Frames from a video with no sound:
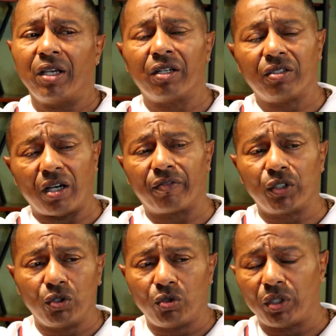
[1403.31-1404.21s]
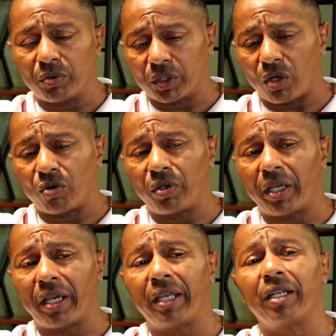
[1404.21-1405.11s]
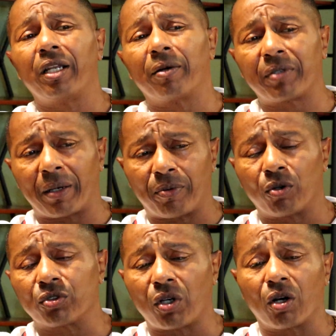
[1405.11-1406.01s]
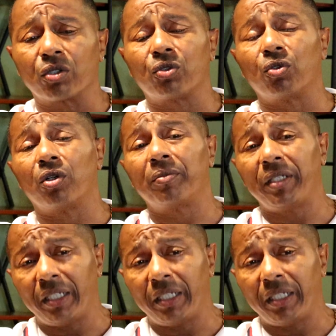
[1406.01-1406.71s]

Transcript: and another dude that was on there ended up kept on talking to him.